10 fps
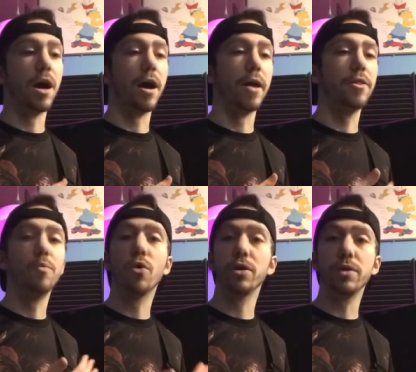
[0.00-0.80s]
The
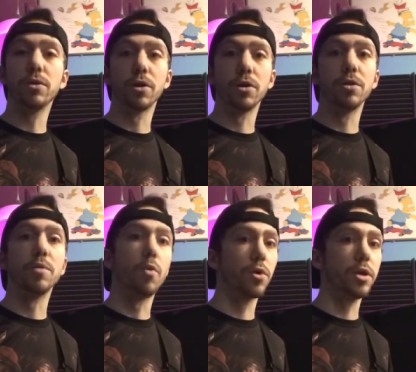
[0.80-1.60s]
more you learn, the
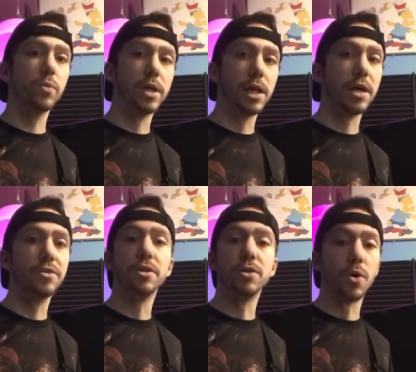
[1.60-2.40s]
more you realize you
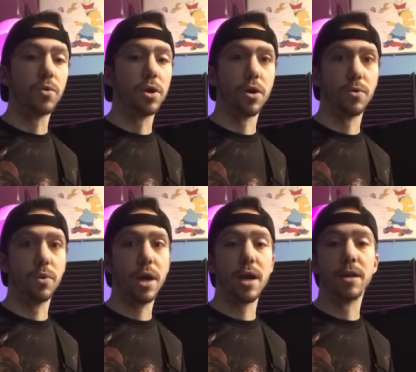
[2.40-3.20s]
don't know,
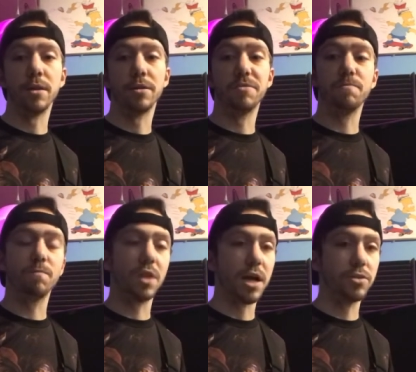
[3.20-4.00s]
and
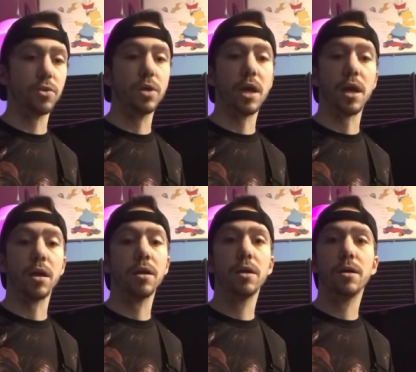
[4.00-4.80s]
that's okay.
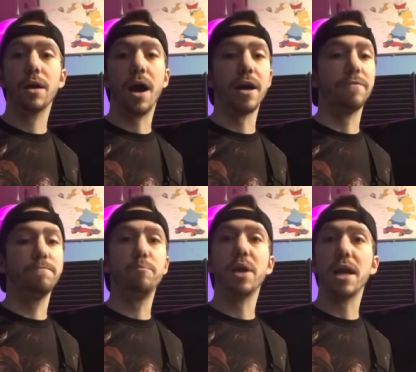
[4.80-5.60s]
I've
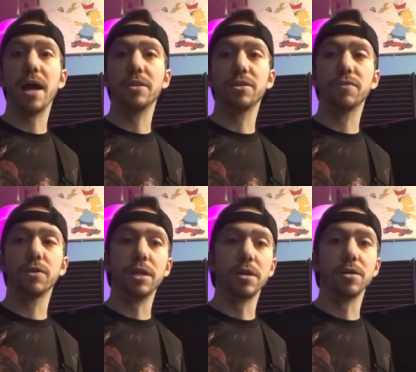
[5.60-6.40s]
been at this for
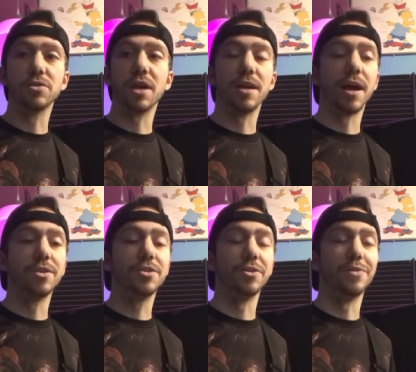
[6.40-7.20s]
years, and I
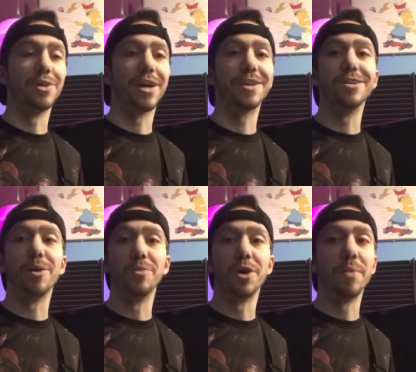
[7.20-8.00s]
still feel like a
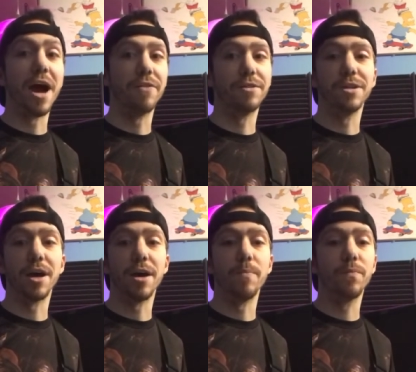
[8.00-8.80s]
dum-dum half the
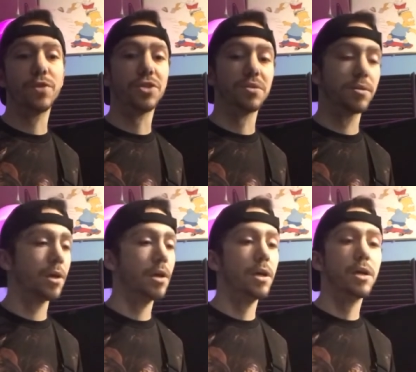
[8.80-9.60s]
time. Just
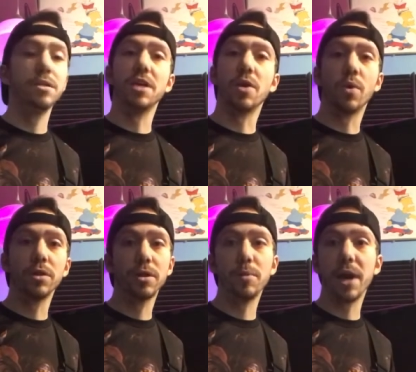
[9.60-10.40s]
take one
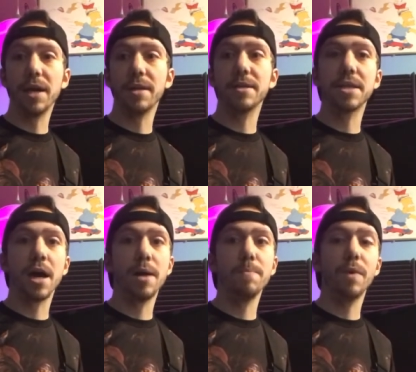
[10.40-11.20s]
little bite at a
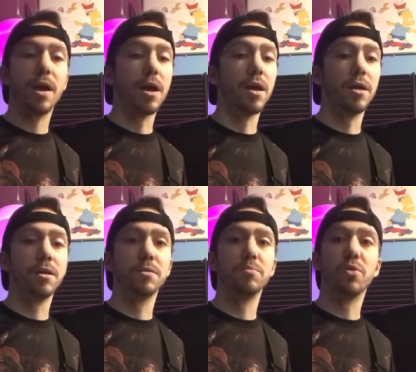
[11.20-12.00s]
time,
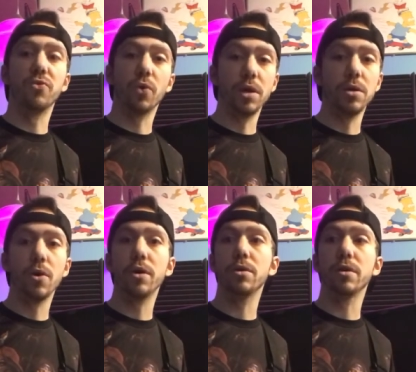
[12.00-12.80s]
and before you know it,
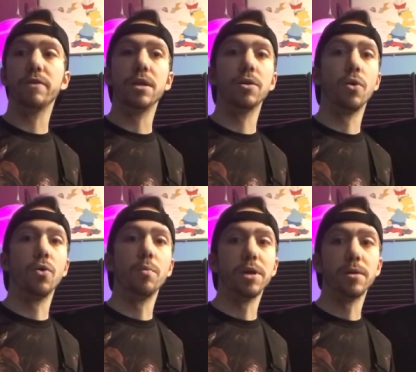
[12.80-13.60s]
you'll have eaten a whole
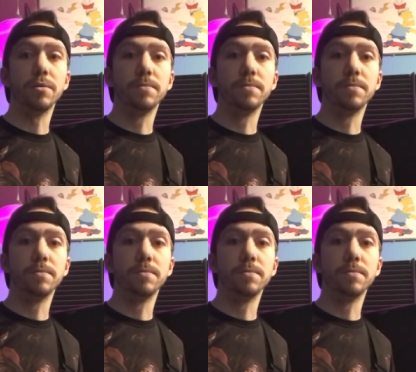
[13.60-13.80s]
meal.